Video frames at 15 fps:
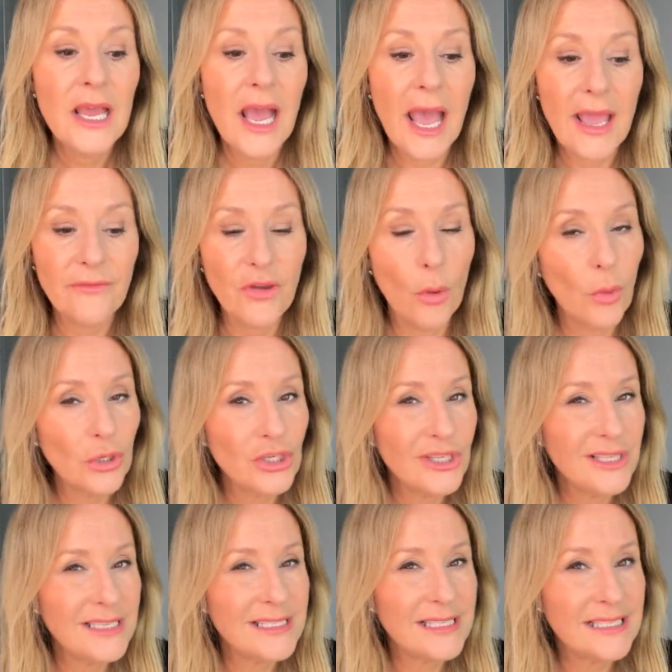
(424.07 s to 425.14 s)
If you're watching
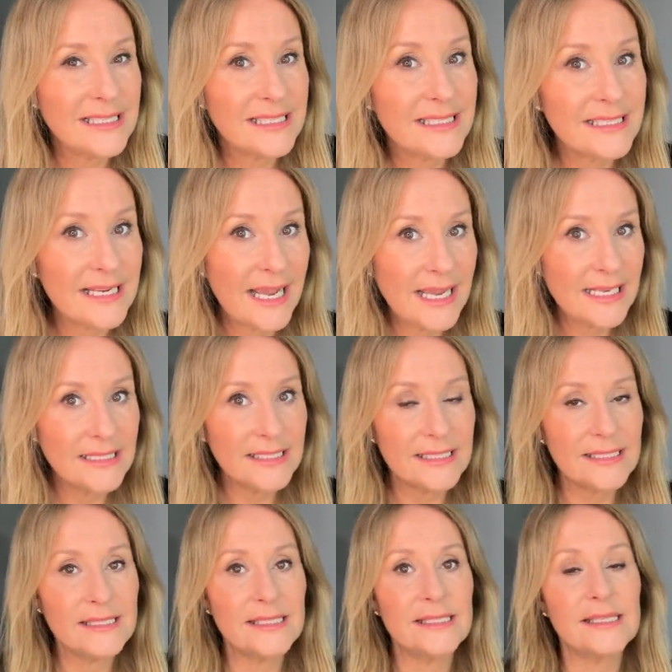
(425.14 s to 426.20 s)
this in the
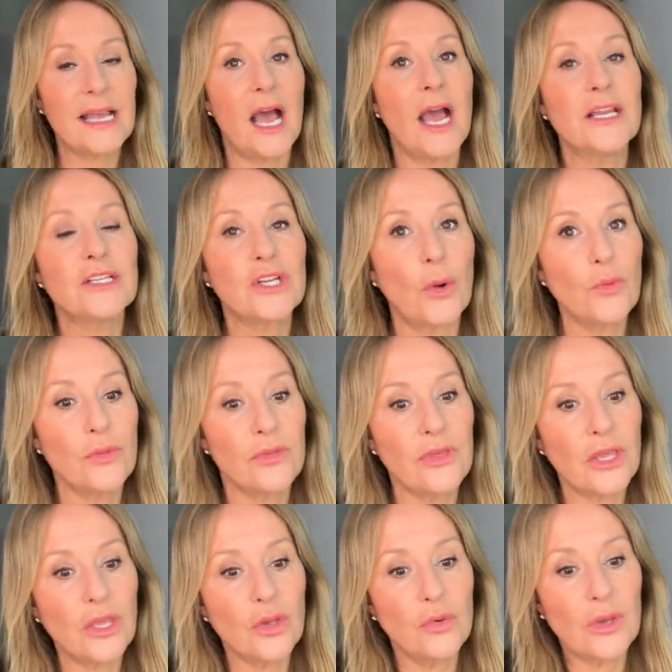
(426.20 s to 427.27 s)
States, I don't
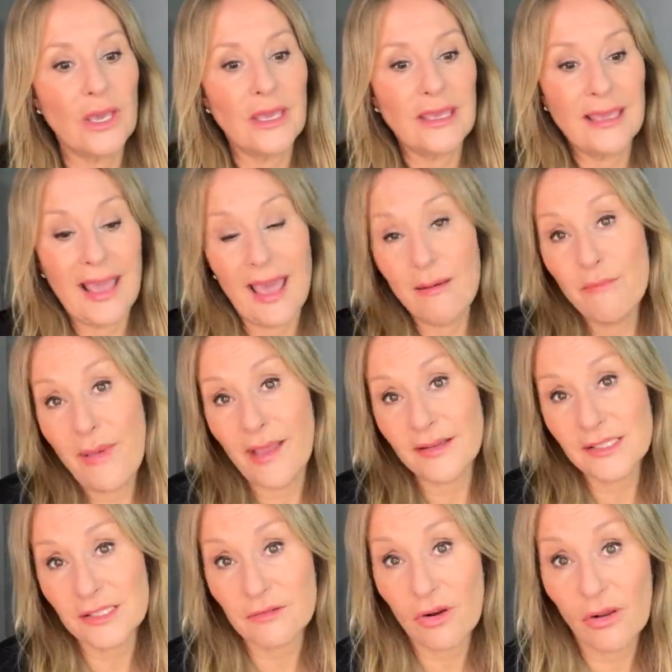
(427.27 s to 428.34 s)
think you can get
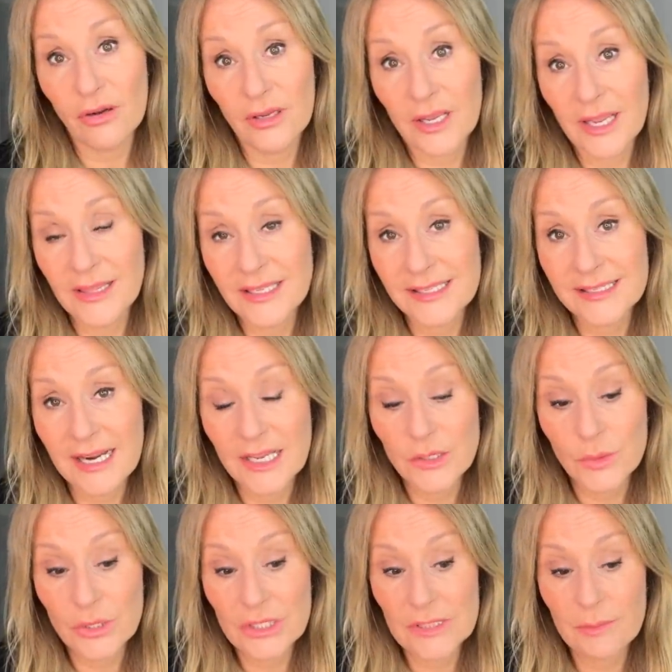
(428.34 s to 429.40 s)
Mexeril in the States,
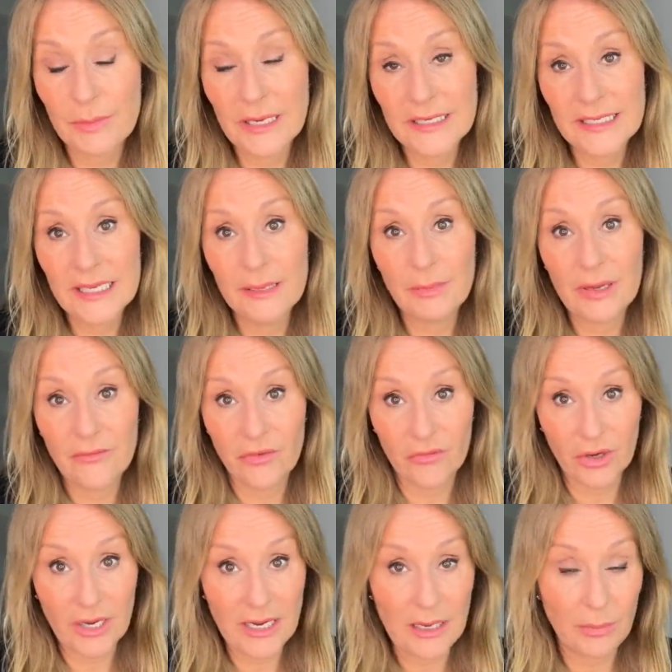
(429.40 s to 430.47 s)
which is a pity, but if you've
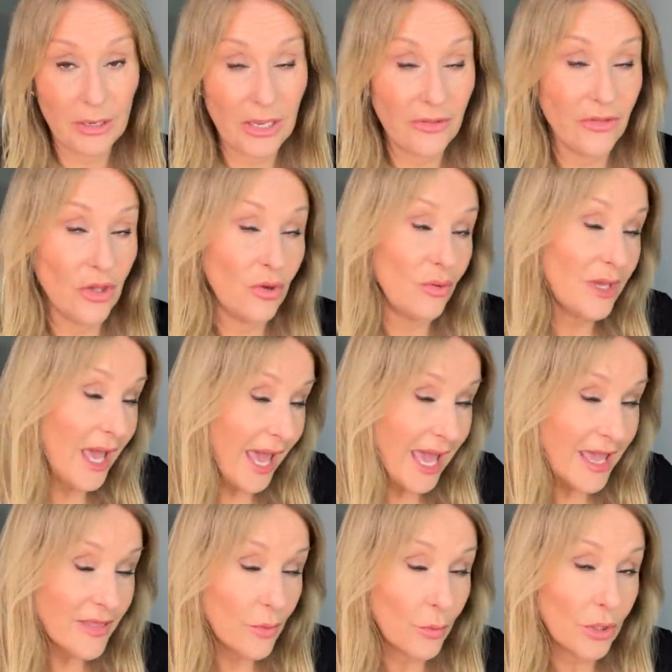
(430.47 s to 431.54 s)
got anybody in the
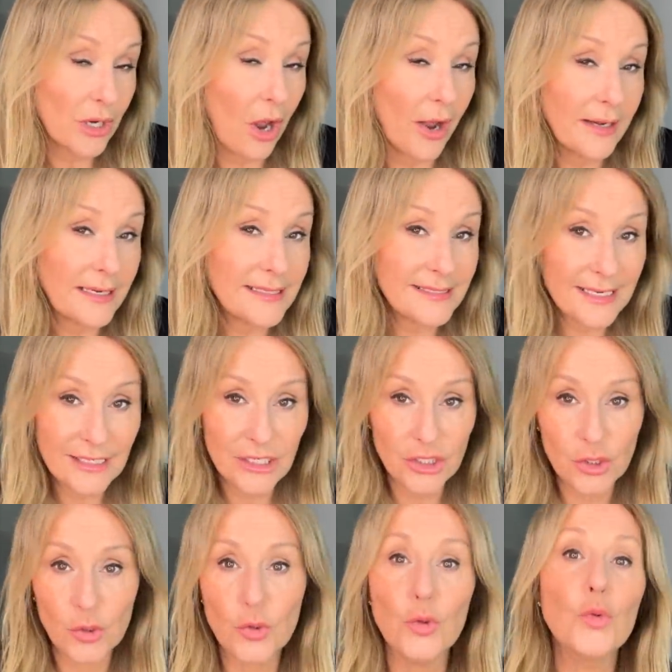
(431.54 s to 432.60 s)
UK that would kindly send it
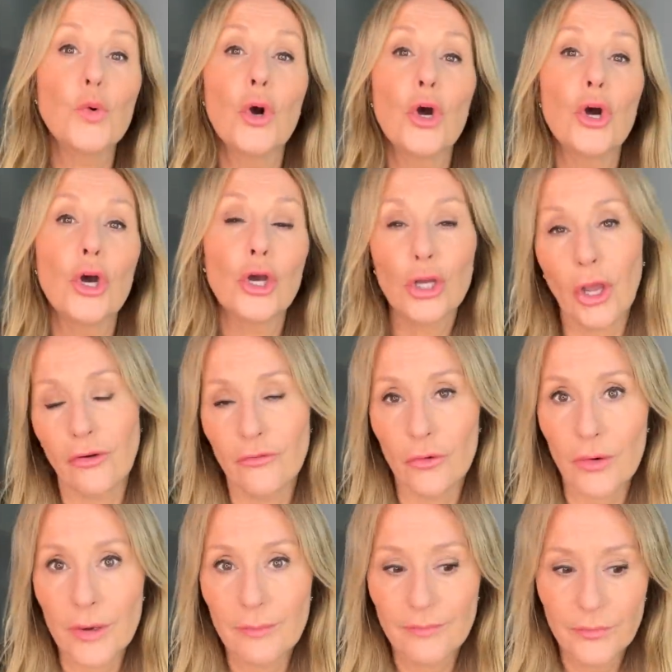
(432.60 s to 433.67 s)
to you, go
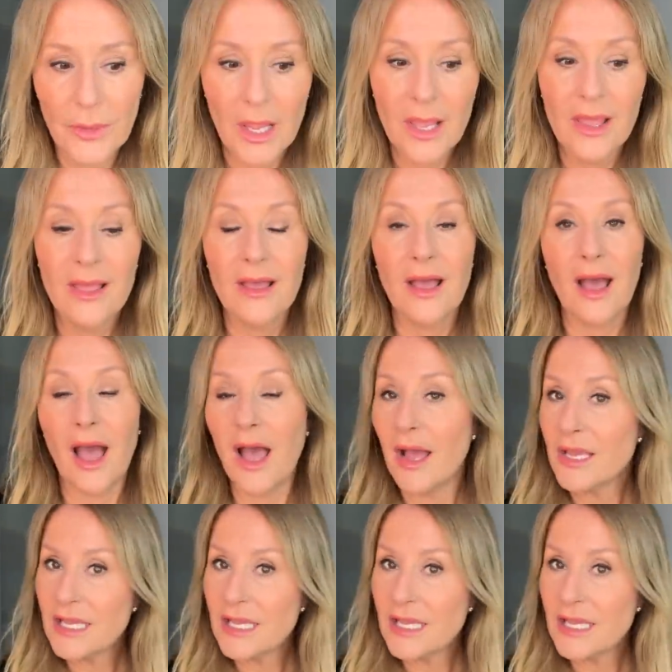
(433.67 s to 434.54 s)
for it.